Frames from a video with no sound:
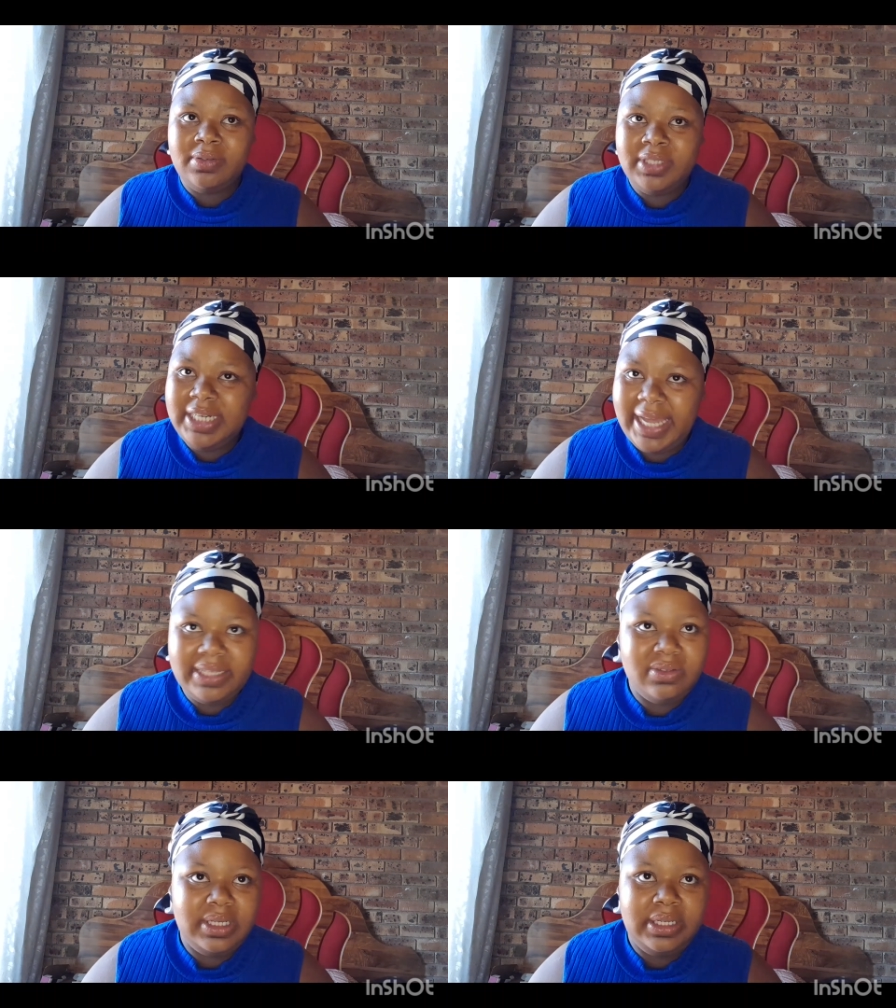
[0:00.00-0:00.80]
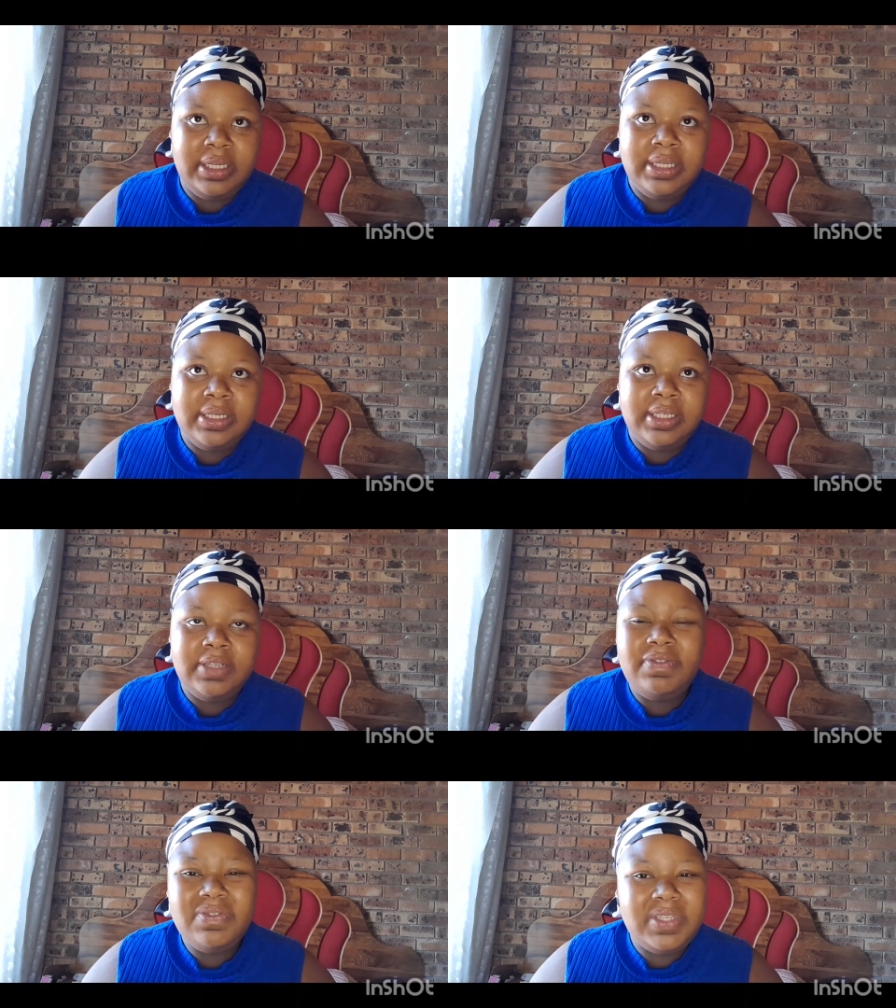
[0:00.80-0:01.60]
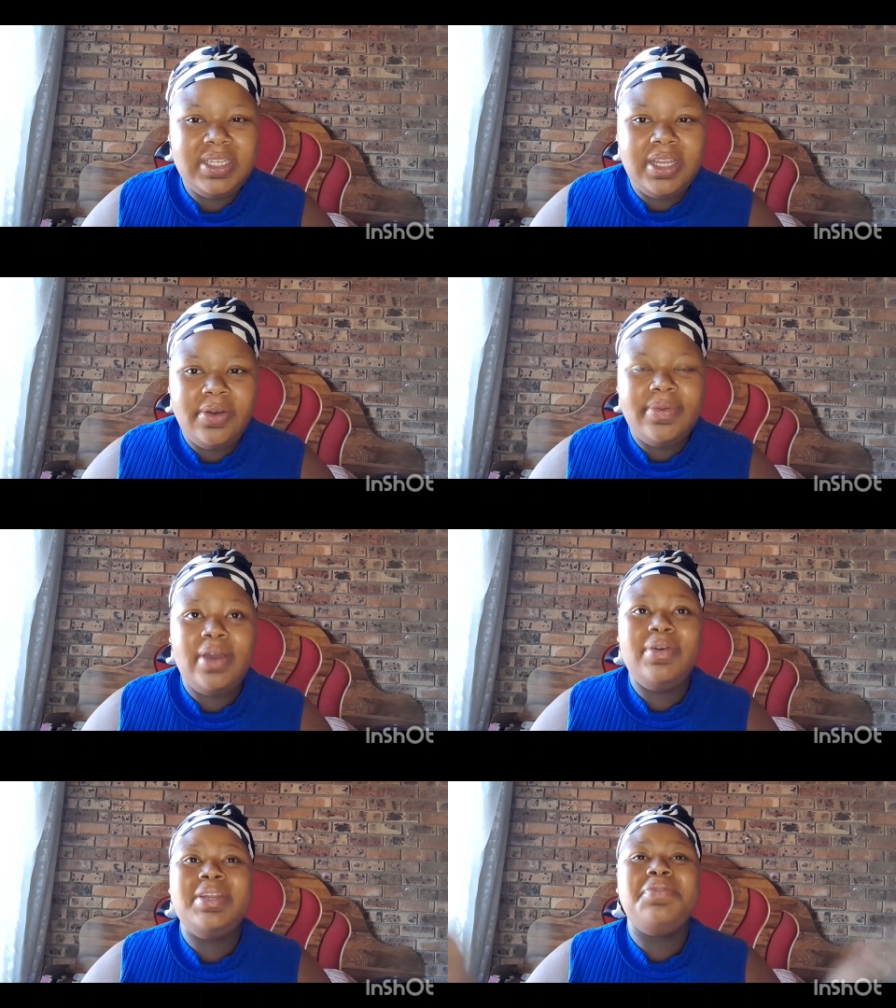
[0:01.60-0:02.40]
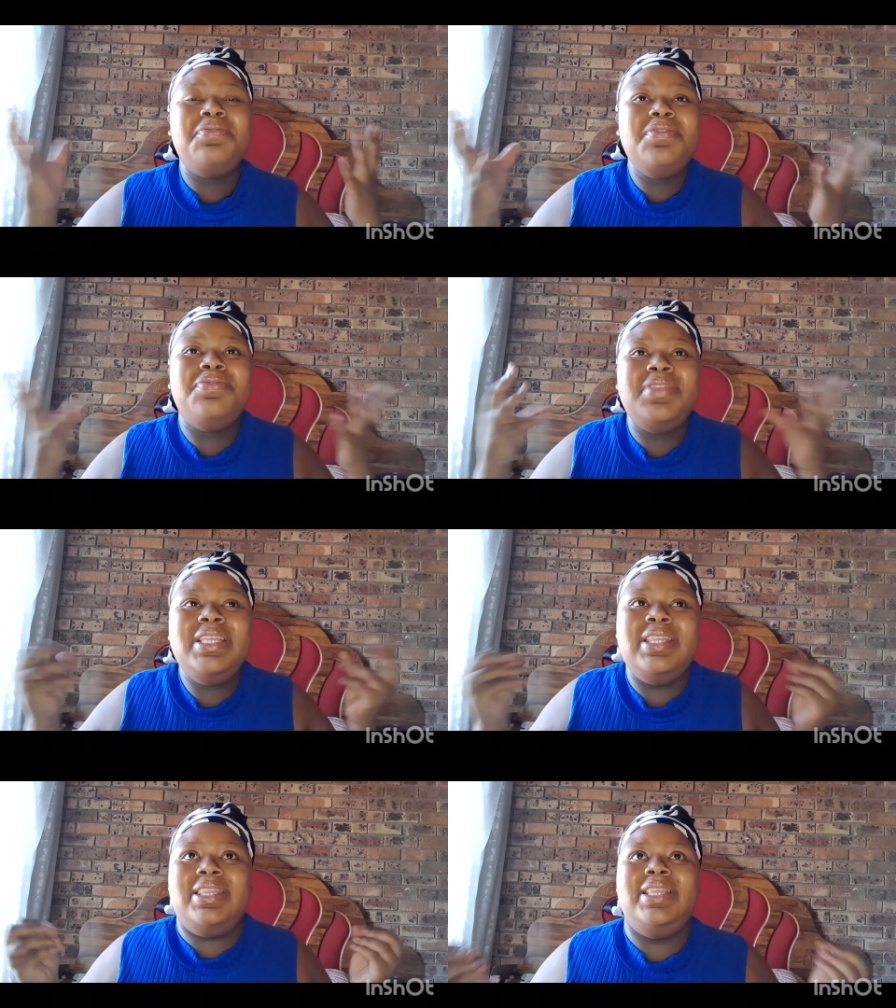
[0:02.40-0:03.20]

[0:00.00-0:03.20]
Get a guy today. We are on the 15th